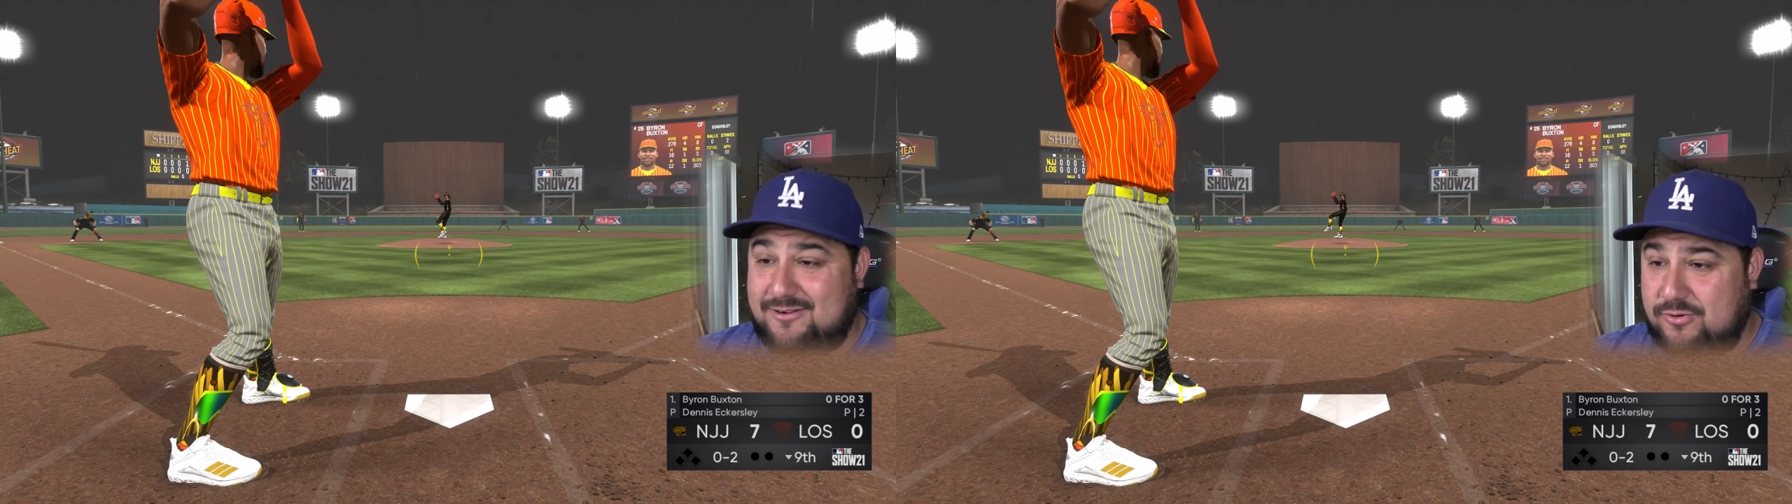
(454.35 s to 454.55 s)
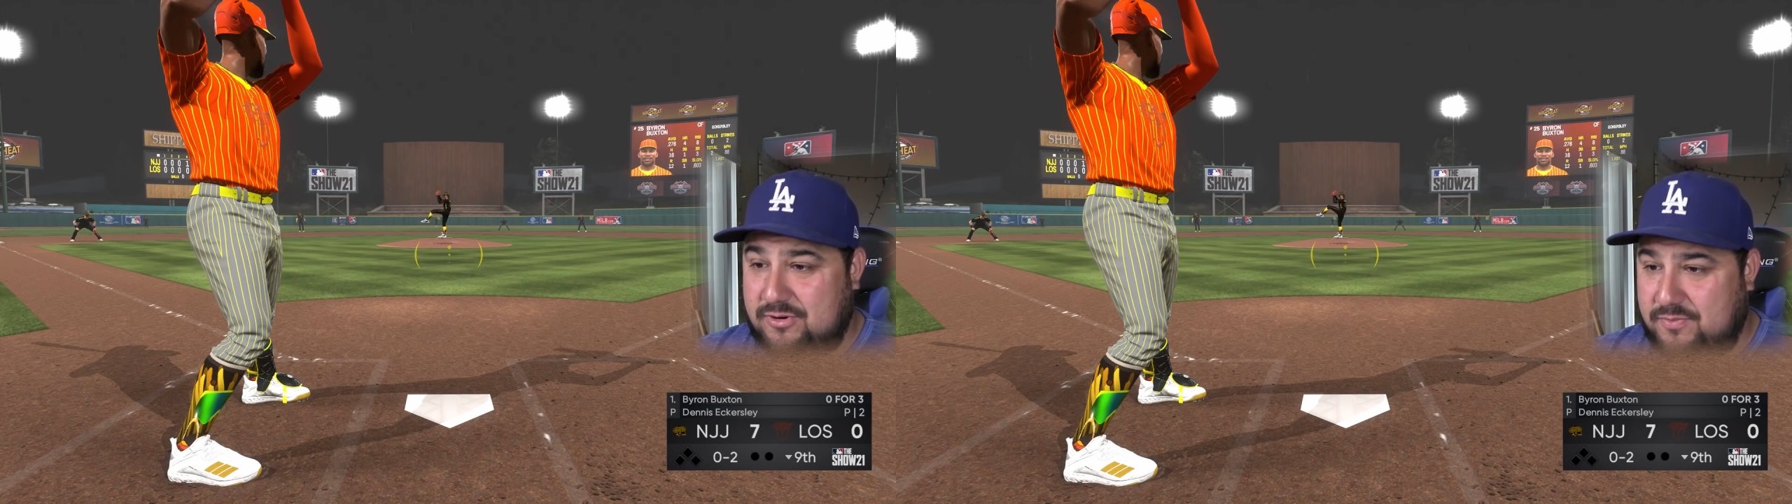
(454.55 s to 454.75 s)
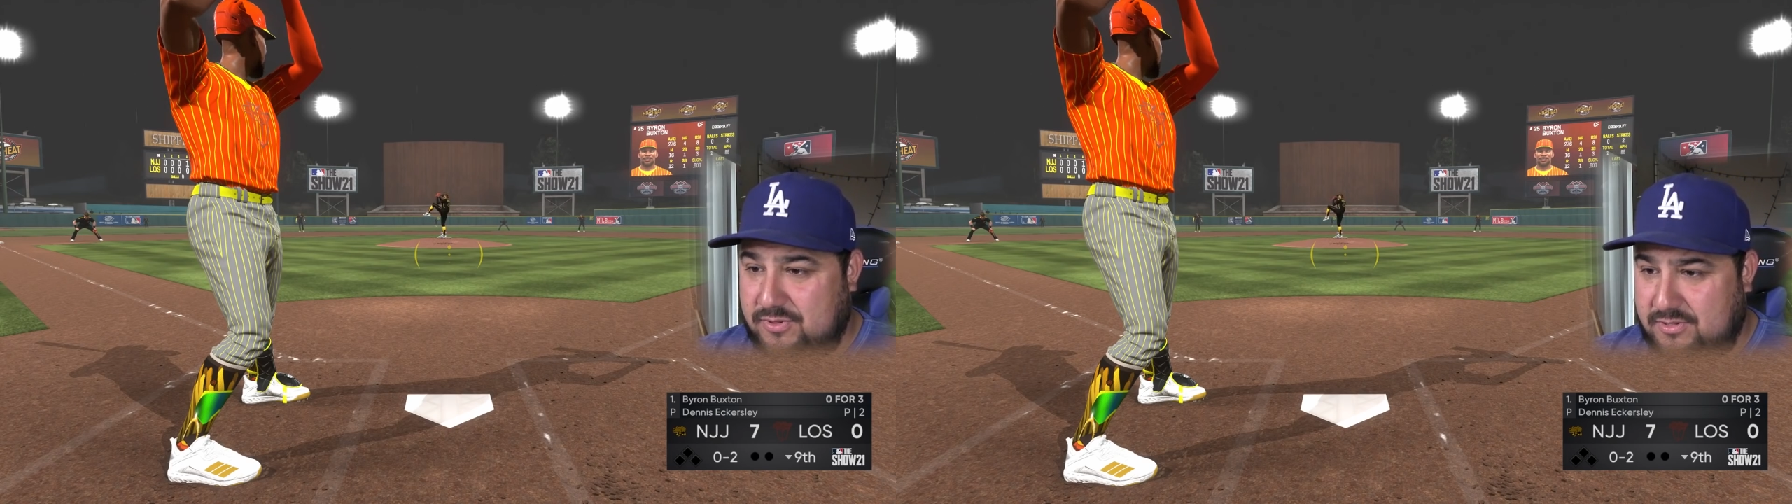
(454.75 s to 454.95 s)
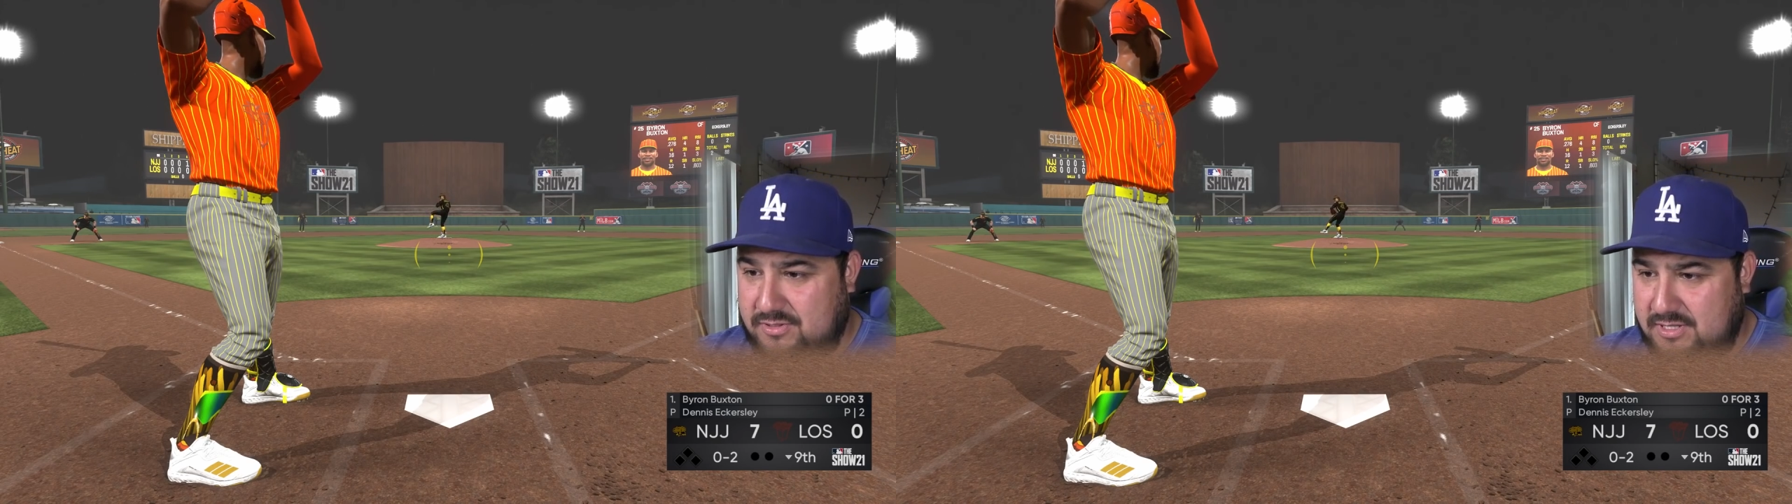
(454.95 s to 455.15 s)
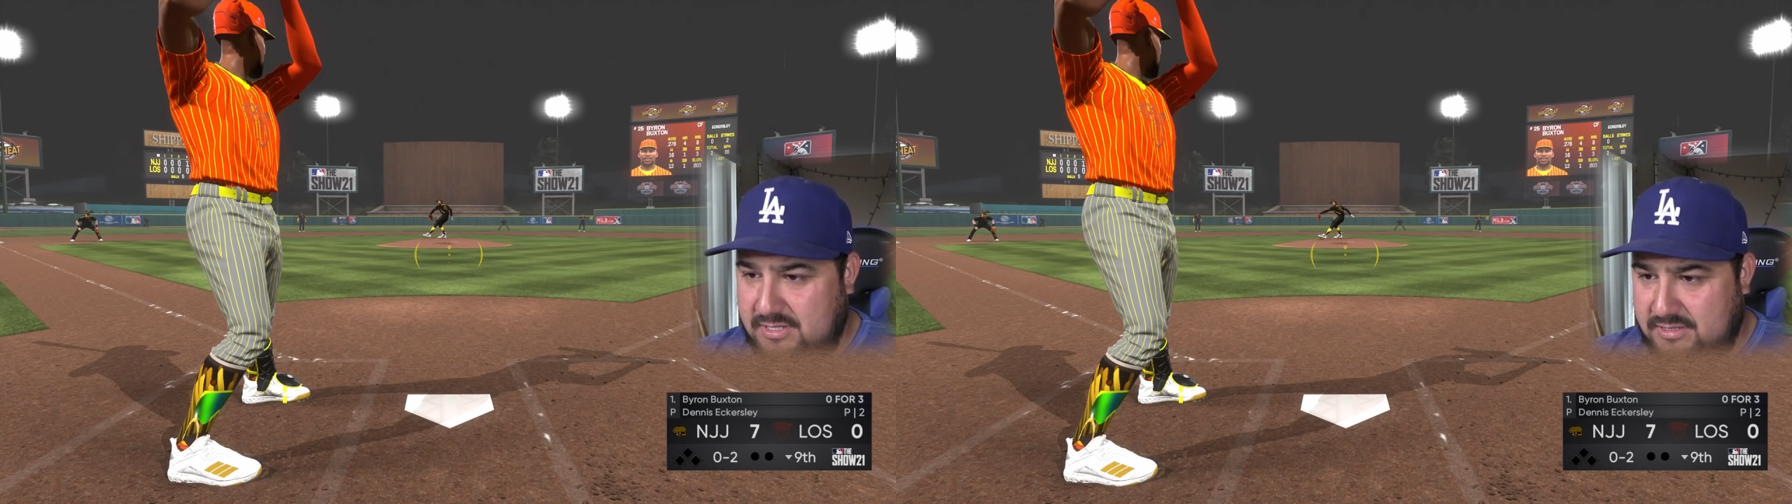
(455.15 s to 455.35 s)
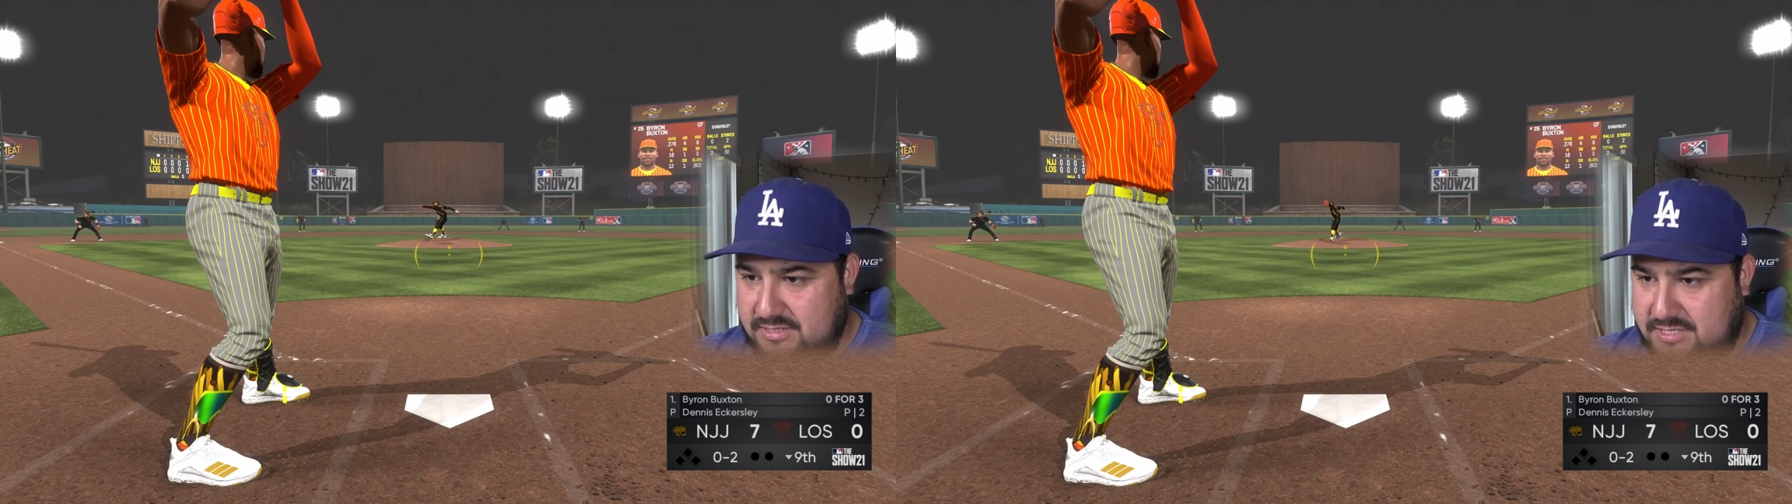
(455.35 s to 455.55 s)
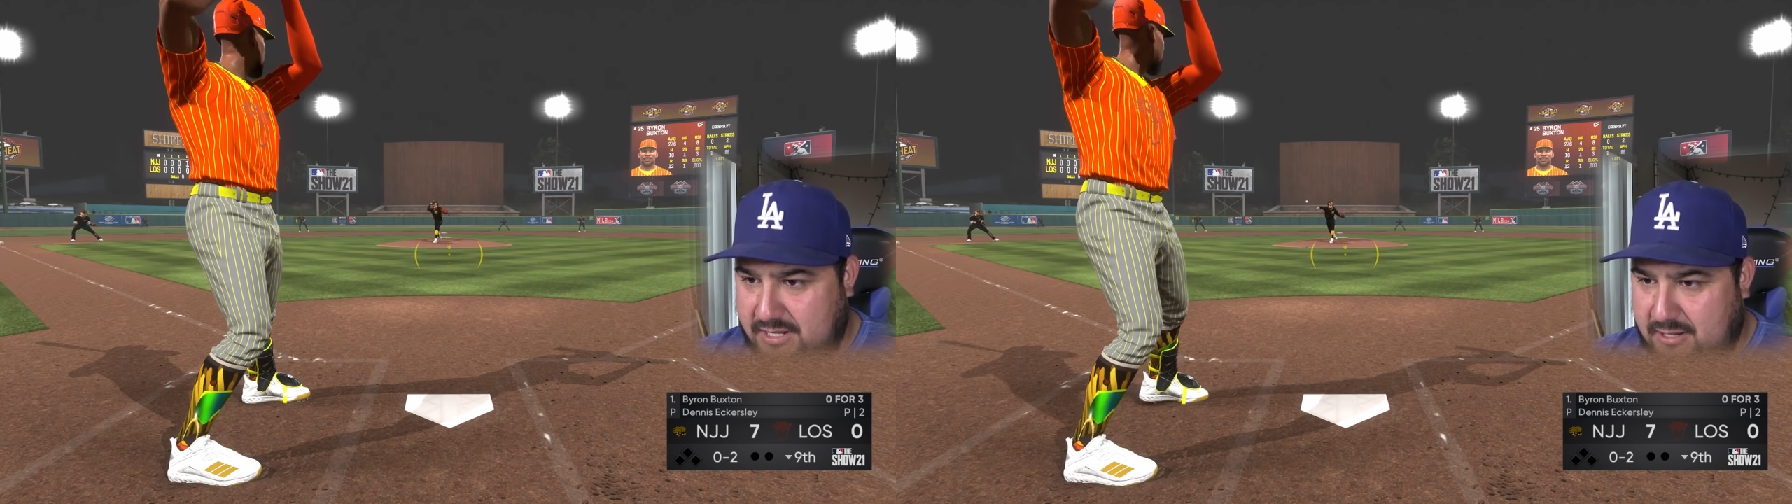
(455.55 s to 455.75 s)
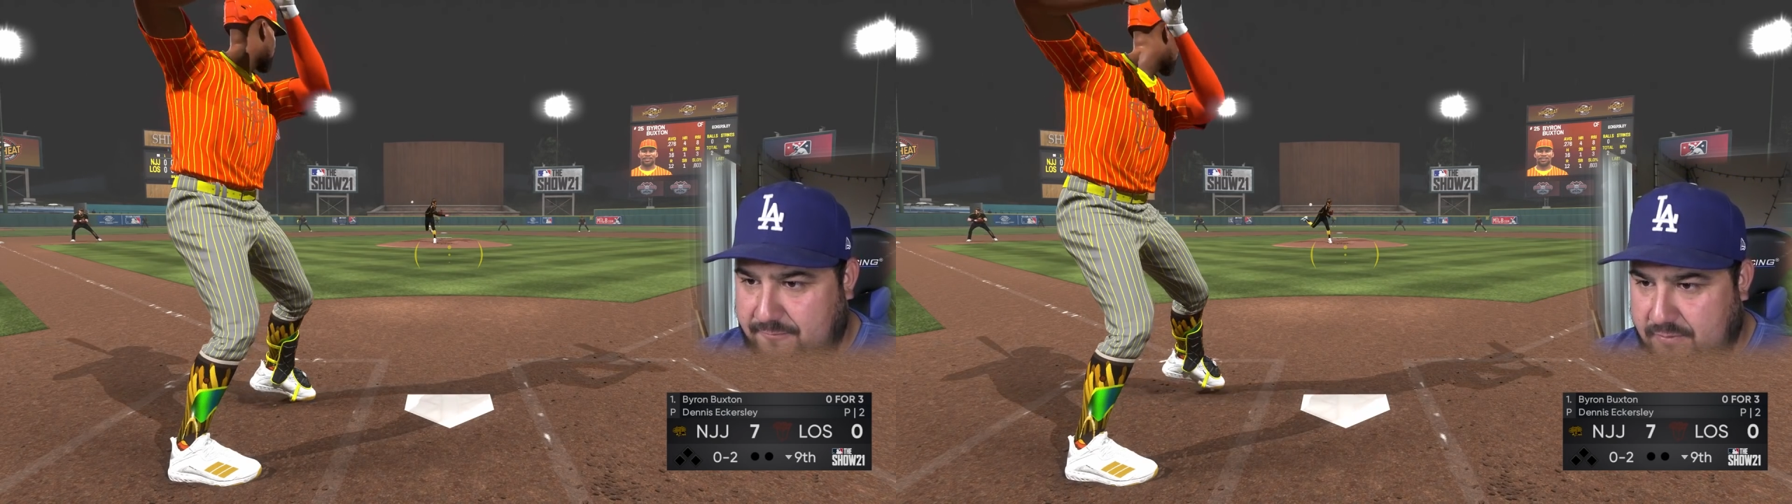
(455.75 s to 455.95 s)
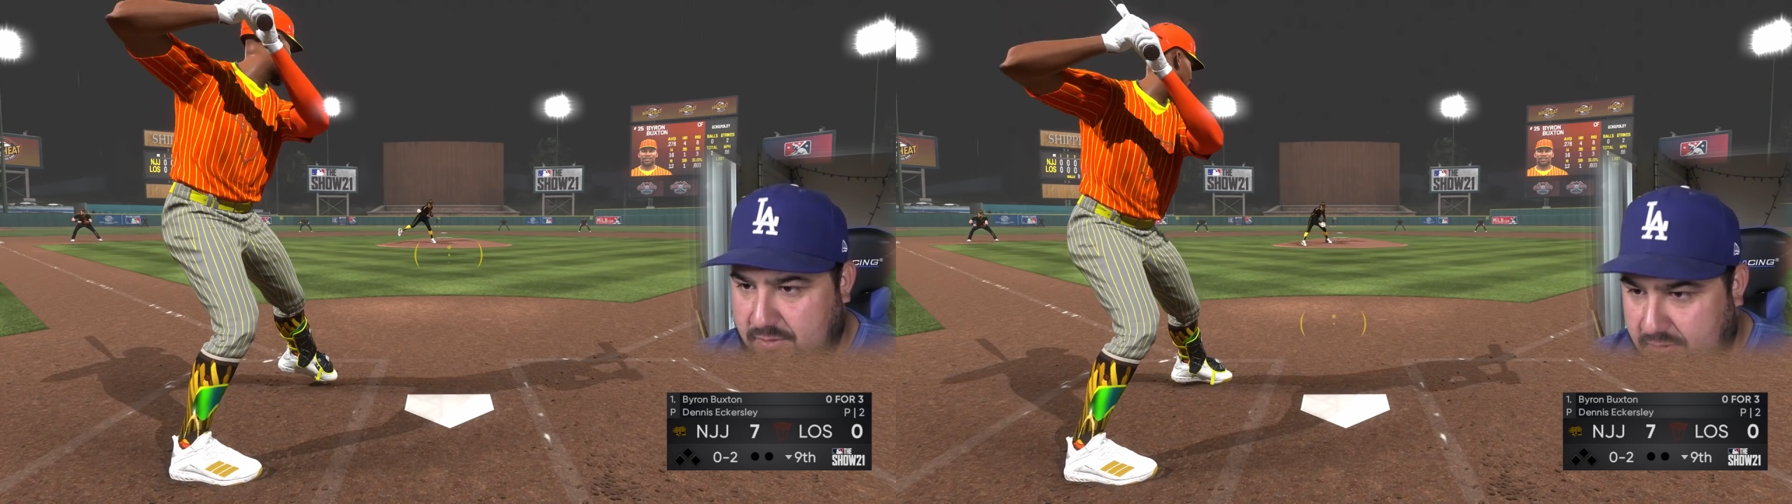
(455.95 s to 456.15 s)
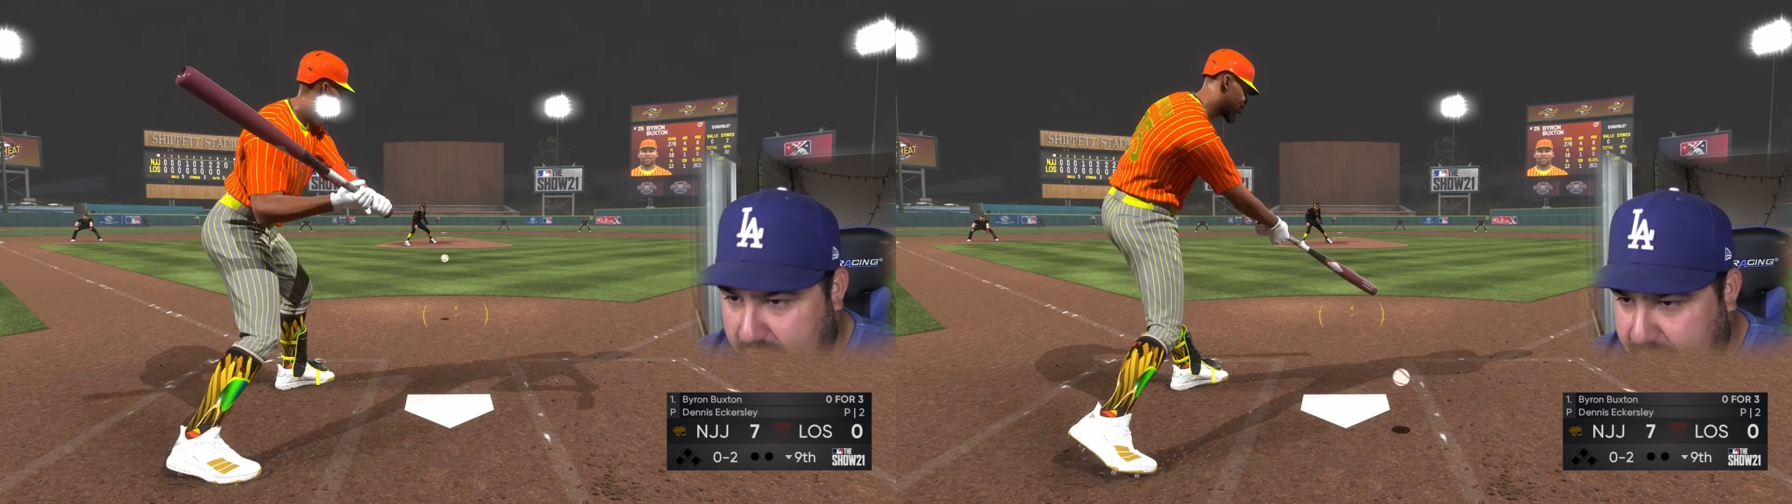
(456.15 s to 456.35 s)
Horrible day
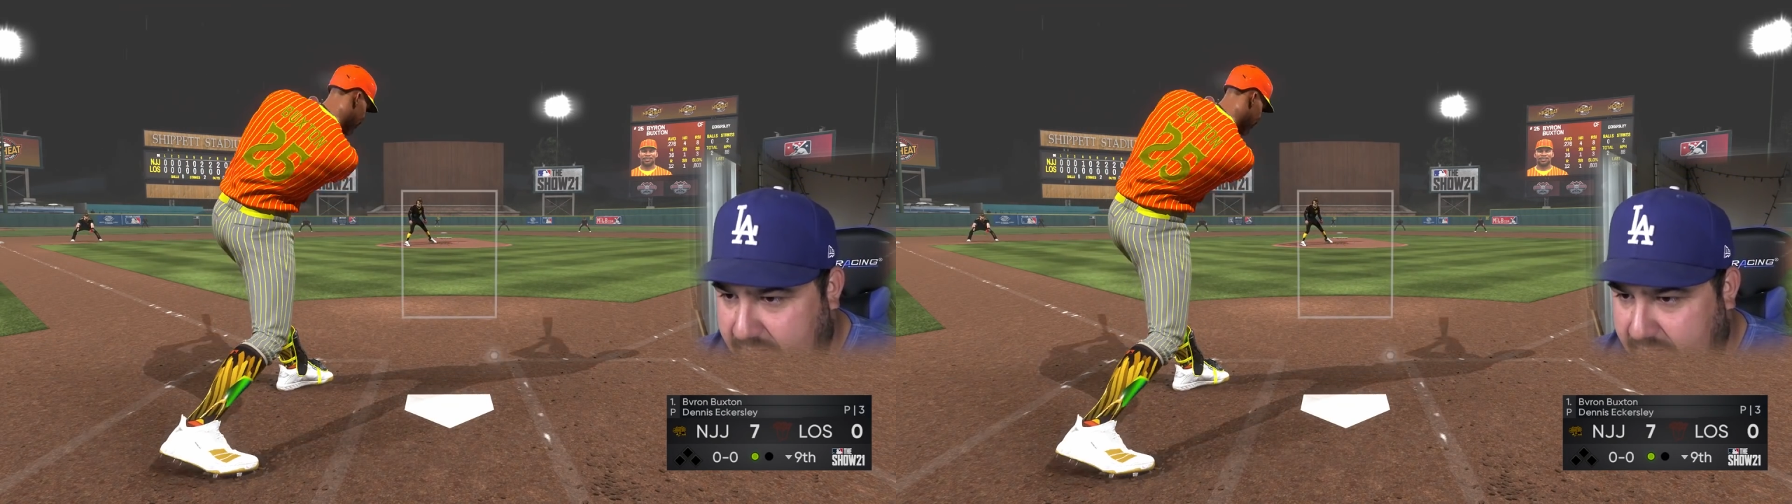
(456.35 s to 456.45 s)
for